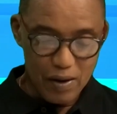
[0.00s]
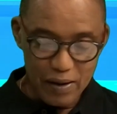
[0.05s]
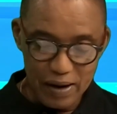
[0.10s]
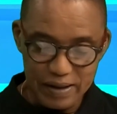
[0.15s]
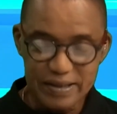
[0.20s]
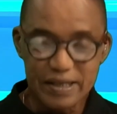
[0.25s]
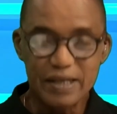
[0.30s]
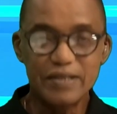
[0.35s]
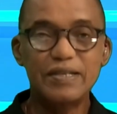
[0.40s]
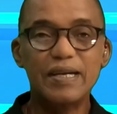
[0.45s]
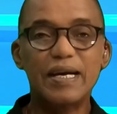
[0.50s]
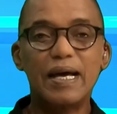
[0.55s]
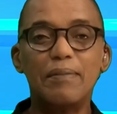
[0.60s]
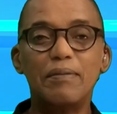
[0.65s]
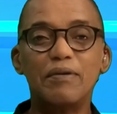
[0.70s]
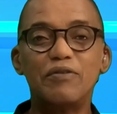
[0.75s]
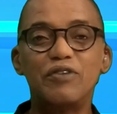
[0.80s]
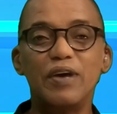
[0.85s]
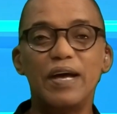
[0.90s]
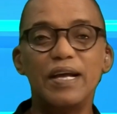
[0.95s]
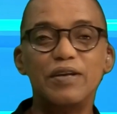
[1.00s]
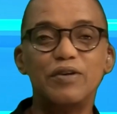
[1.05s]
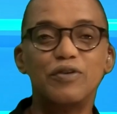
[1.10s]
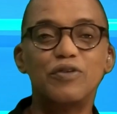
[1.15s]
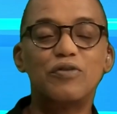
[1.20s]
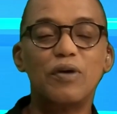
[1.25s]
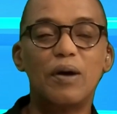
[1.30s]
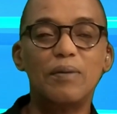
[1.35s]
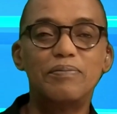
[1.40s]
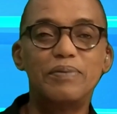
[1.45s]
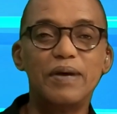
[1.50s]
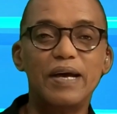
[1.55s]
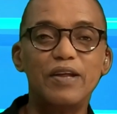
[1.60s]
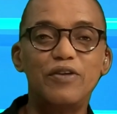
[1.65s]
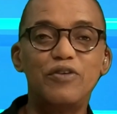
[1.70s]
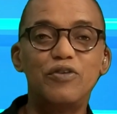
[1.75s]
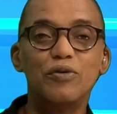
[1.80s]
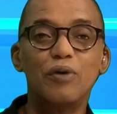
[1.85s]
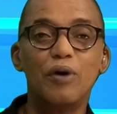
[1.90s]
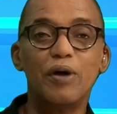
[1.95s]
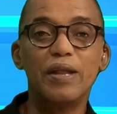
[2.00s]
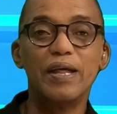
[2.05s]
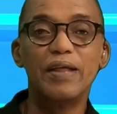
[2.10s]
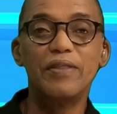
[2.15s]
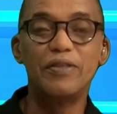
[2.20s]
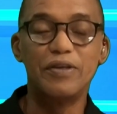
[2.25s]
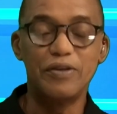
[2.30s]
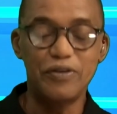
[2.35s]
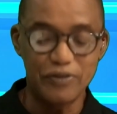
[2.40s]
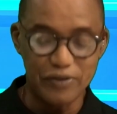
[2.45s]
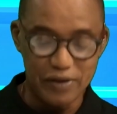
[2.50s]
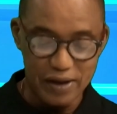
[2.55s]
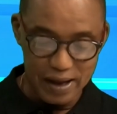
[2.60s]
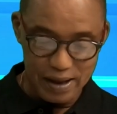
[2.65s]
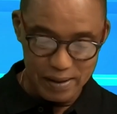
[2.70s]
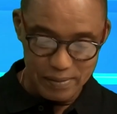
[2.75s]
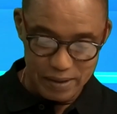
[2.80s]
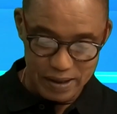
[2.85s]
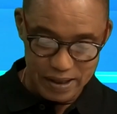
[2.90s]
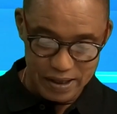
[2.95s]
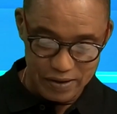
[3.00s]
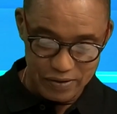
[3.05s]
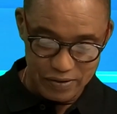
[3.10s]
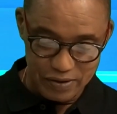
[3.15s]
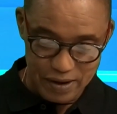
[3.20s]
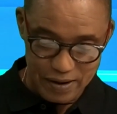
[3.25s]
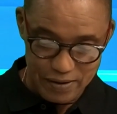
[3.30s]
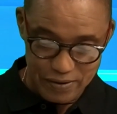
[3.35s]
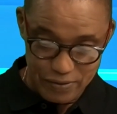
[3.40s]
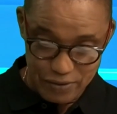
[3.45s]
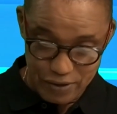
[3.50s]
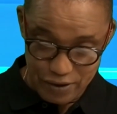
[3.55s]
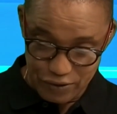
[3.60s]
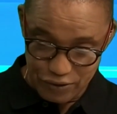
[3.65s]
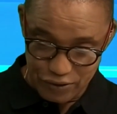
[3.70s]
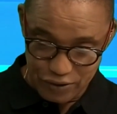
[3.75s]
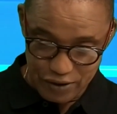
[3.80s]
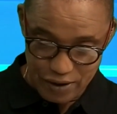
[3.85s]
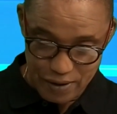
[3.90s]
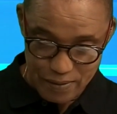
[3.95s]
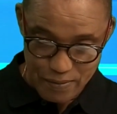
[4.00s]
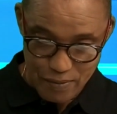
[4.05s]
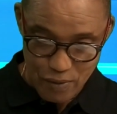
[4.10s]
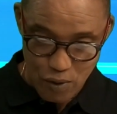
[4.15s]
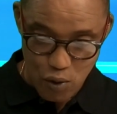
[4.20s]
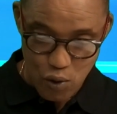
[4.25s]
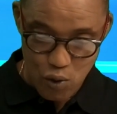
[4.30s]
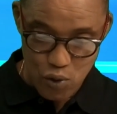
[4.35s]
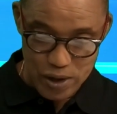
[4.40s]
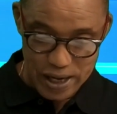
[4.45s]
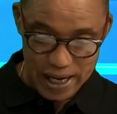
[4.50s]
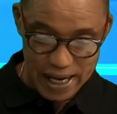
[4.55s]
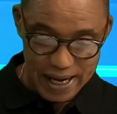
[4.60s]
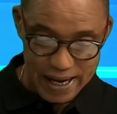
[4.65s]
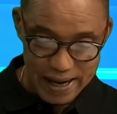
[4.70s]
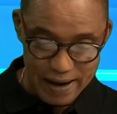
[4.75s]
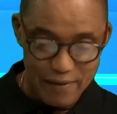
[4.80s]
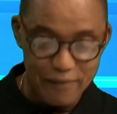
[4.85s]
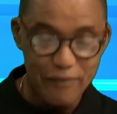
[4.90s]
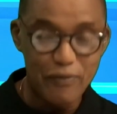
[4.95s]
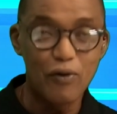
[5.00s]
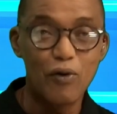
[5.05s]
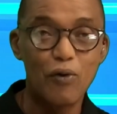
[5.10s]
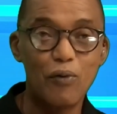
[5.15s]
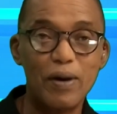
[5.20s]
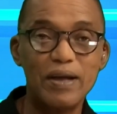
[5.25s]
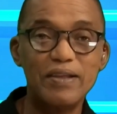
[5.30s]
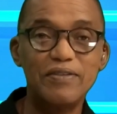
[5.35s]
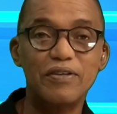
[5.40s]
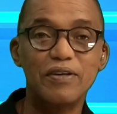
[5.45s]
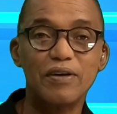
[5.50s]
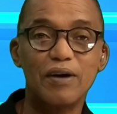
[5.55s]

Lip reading: All right, just a couple of changes to update you on this time. It is this morning for Wednesday